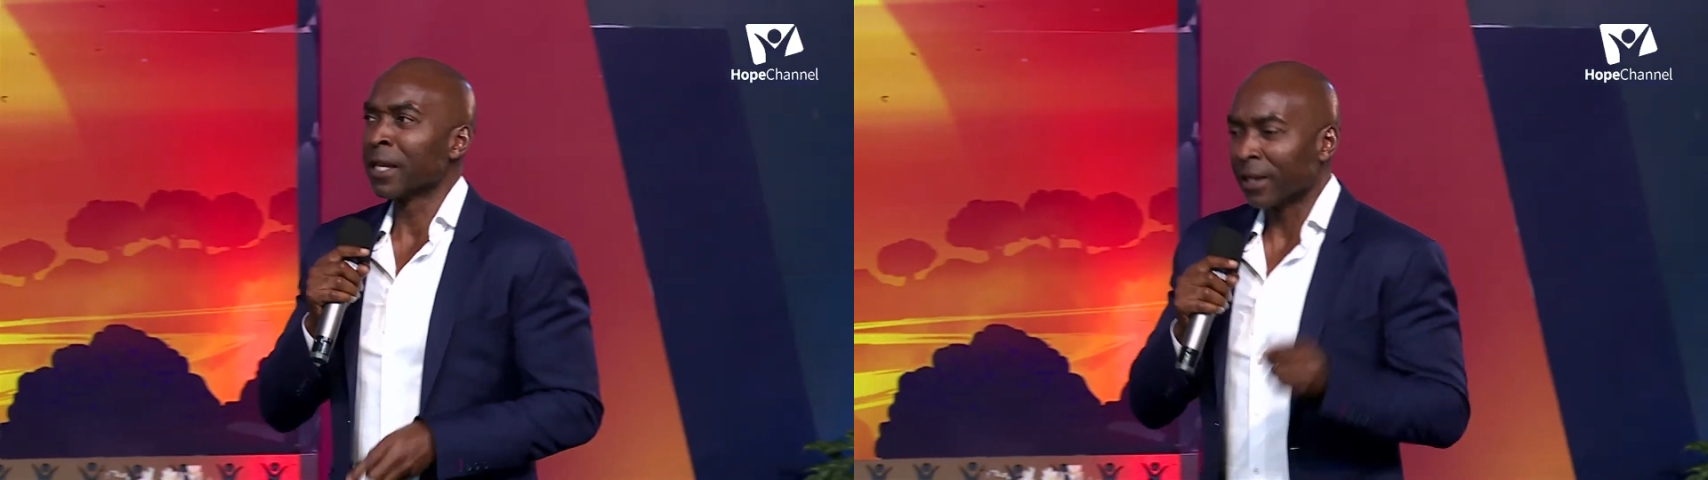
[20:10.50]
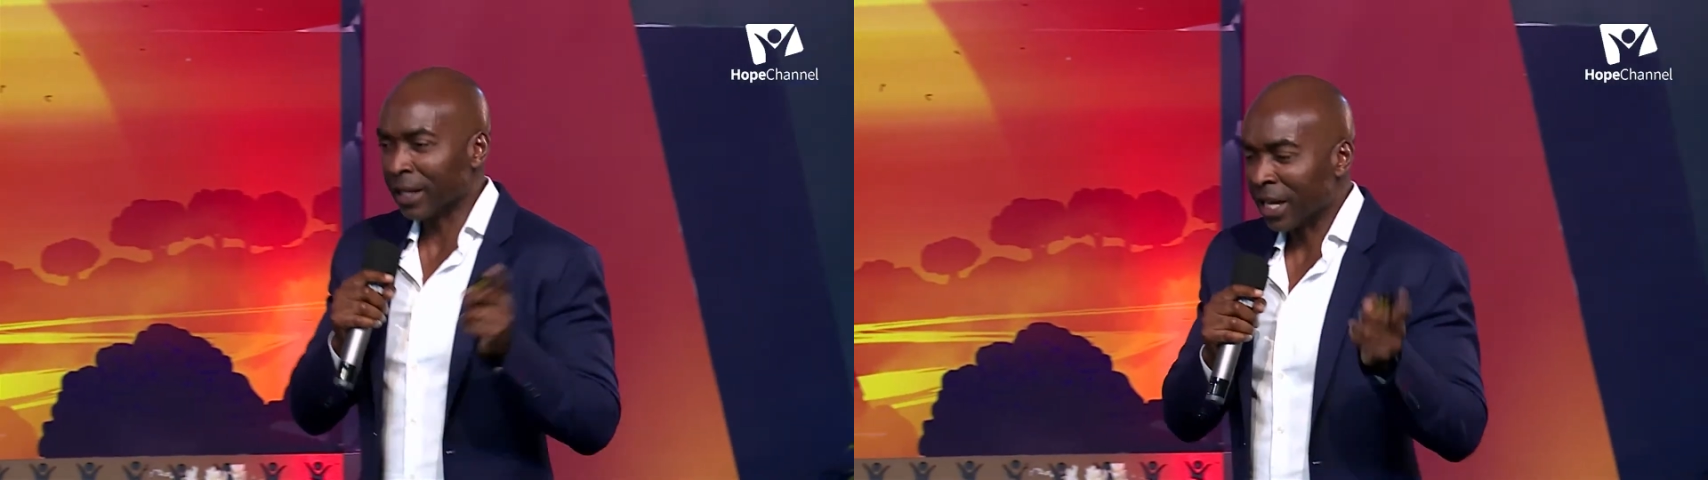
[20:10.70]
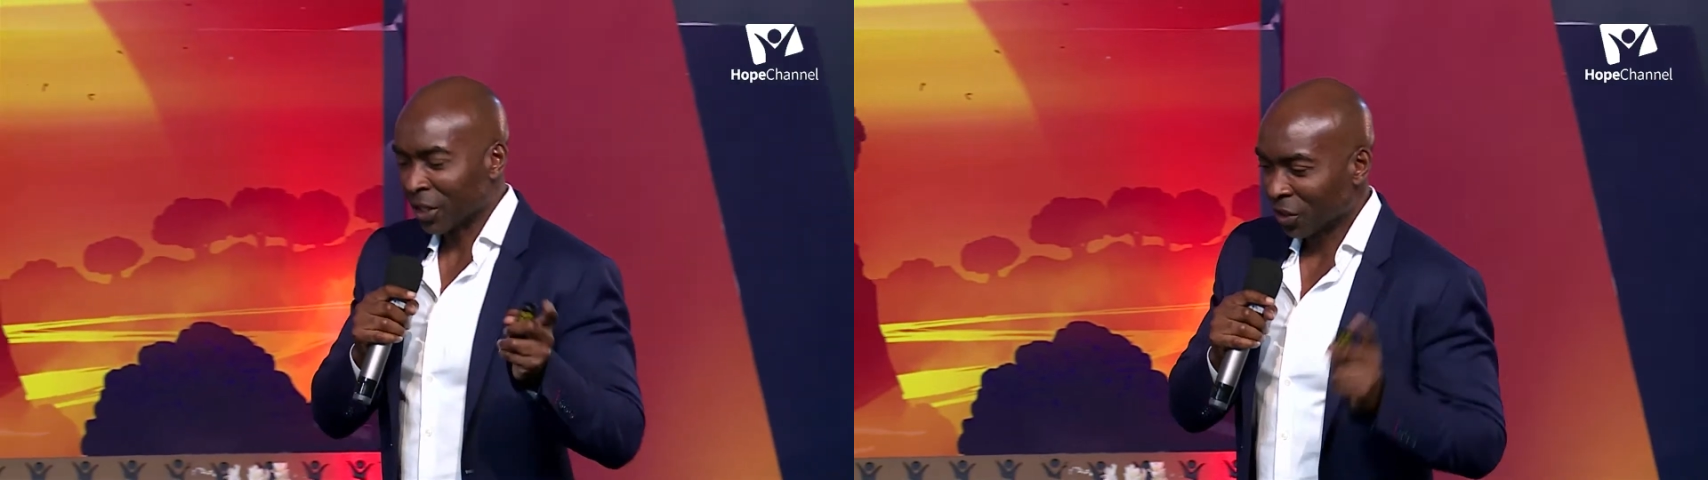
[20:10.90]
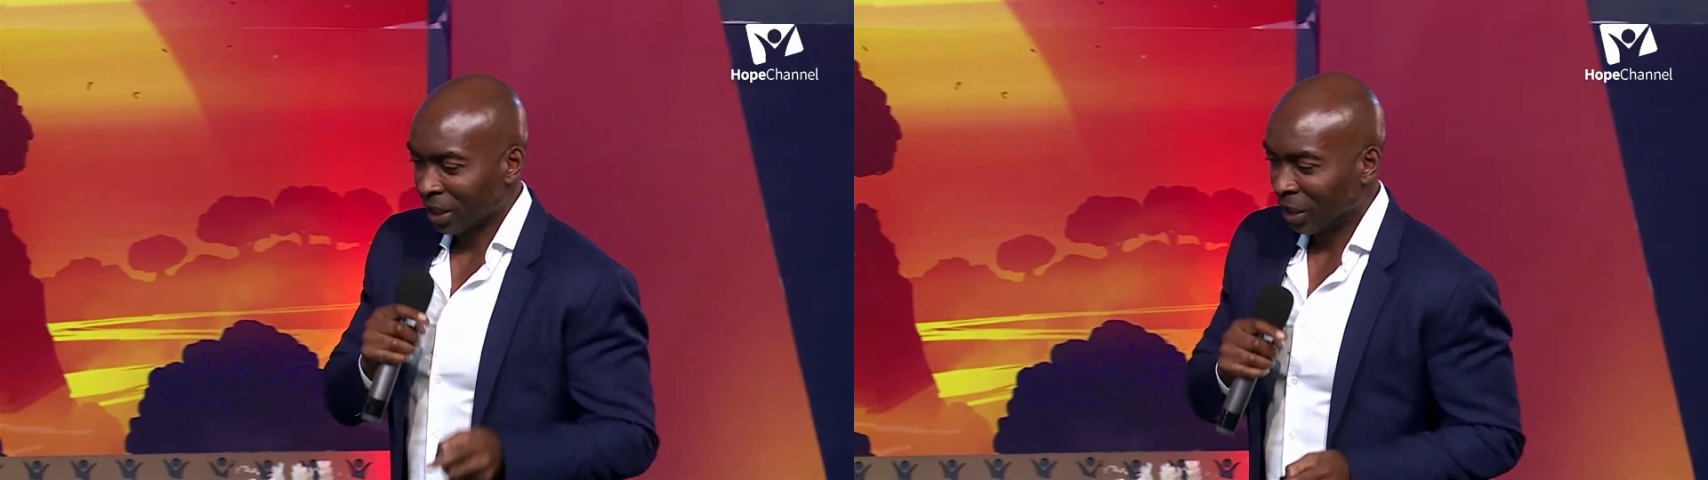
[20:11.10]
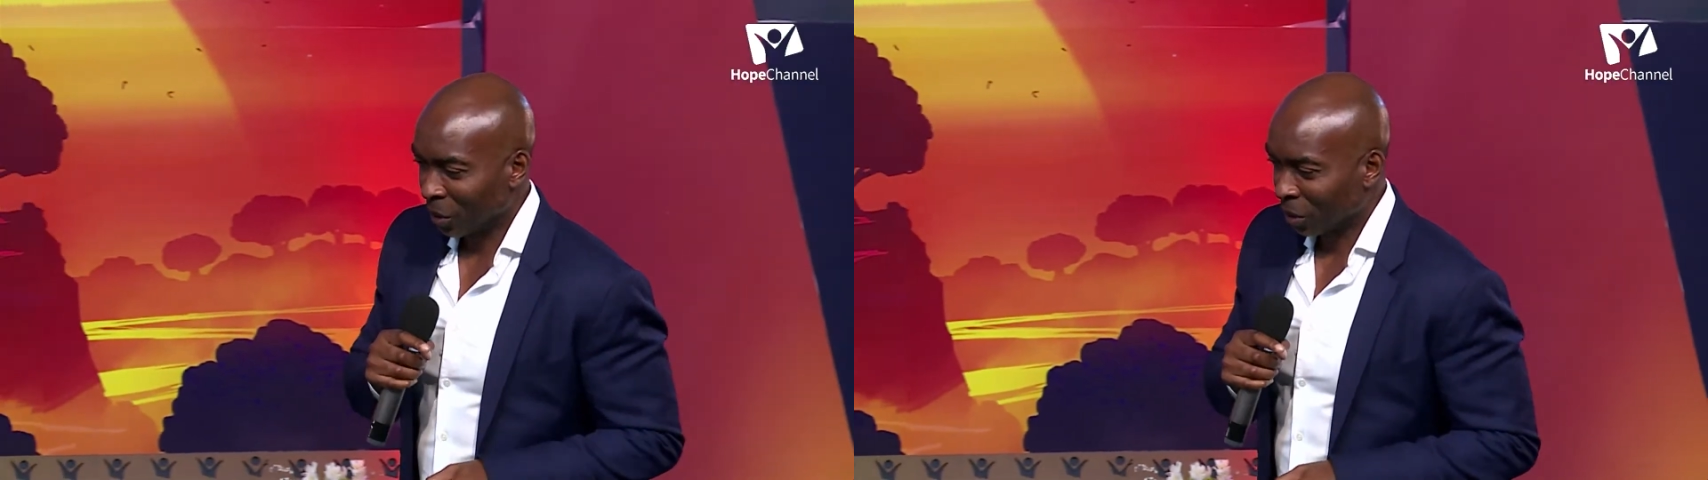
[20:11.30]
The next
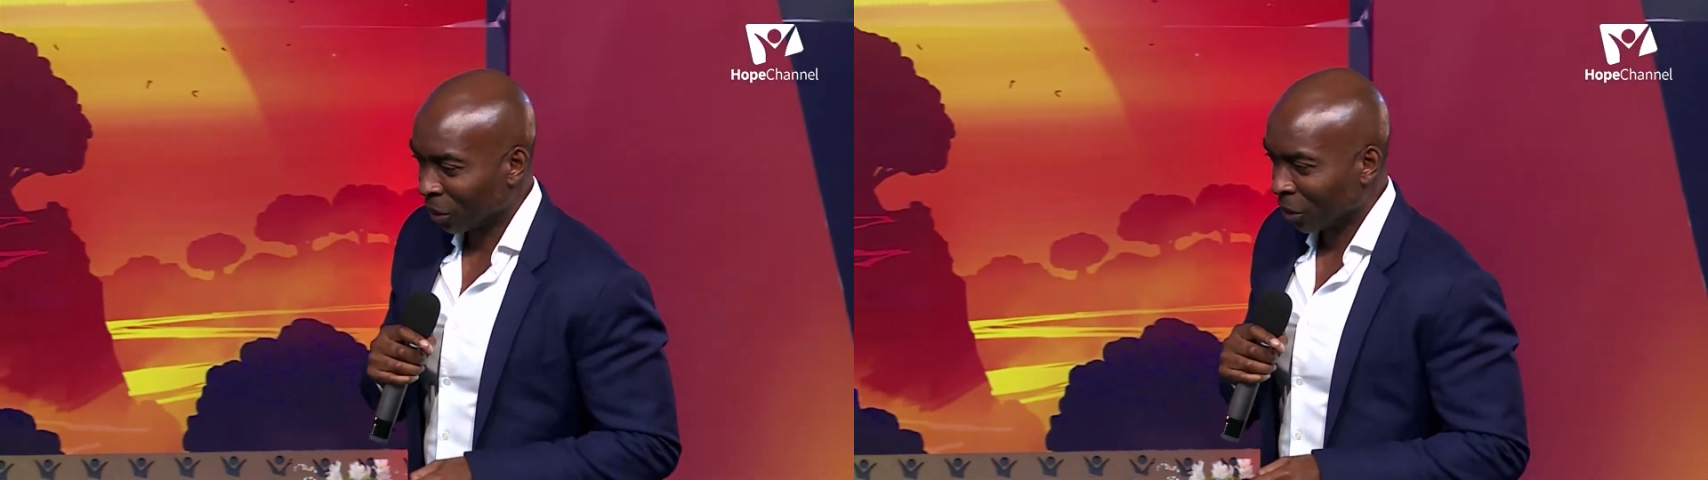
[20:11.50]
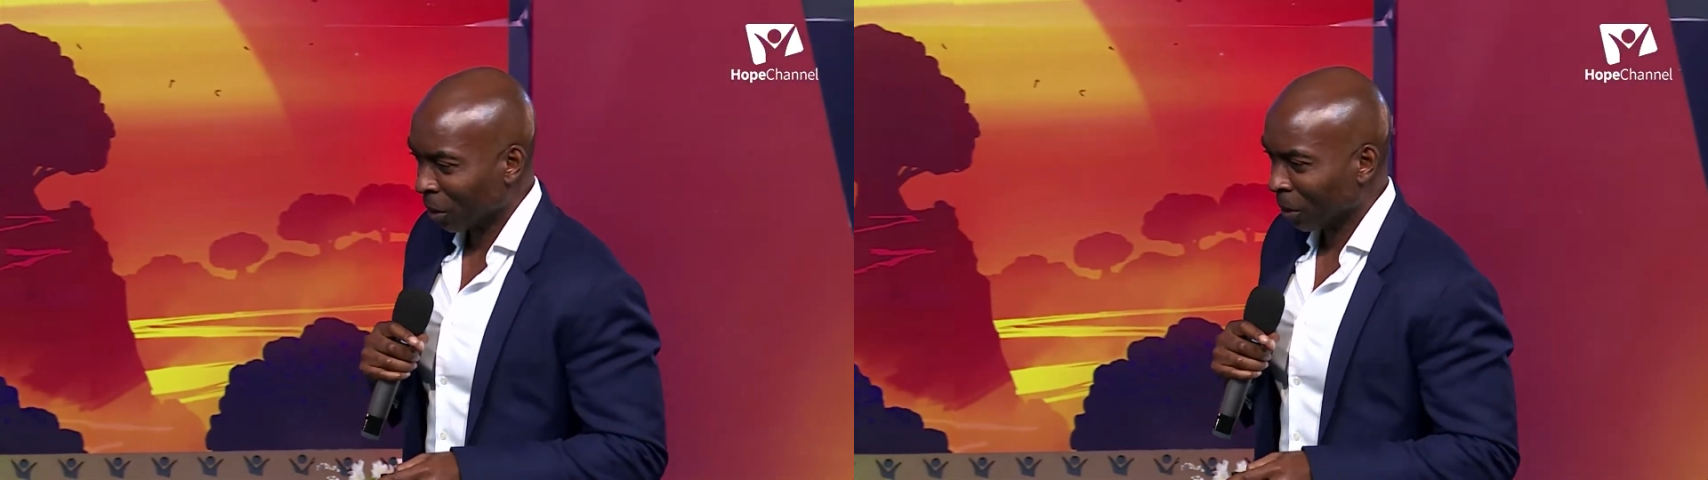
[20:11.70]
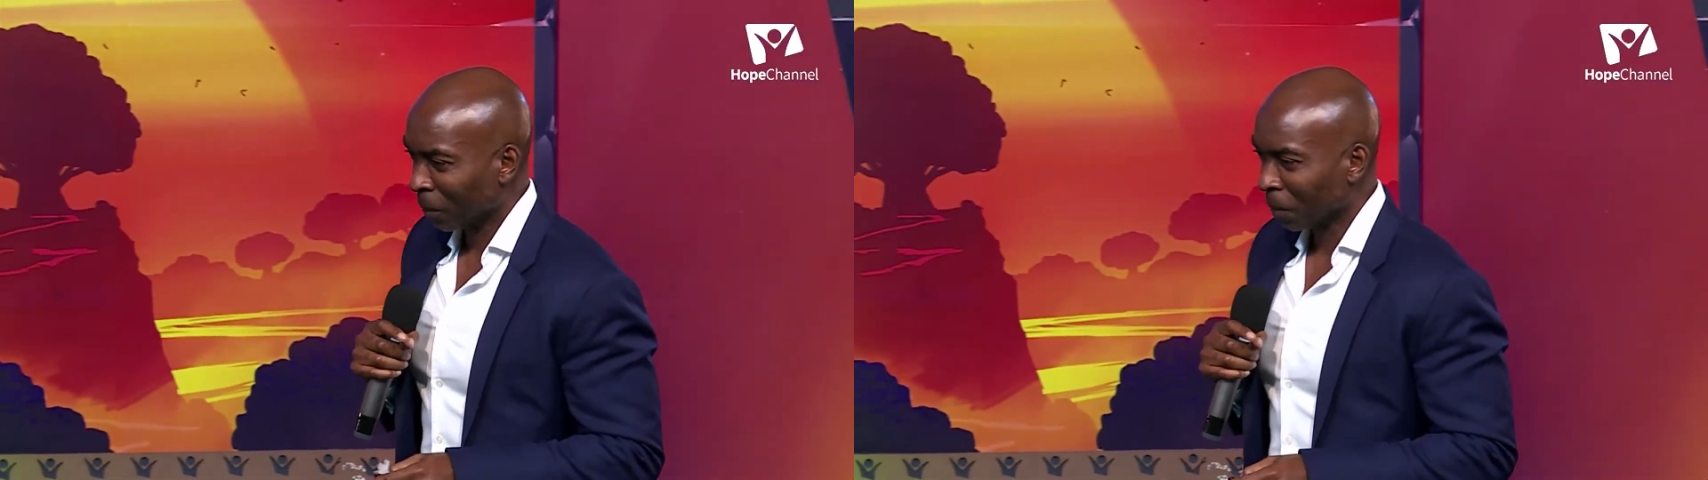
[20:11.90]
thing you can do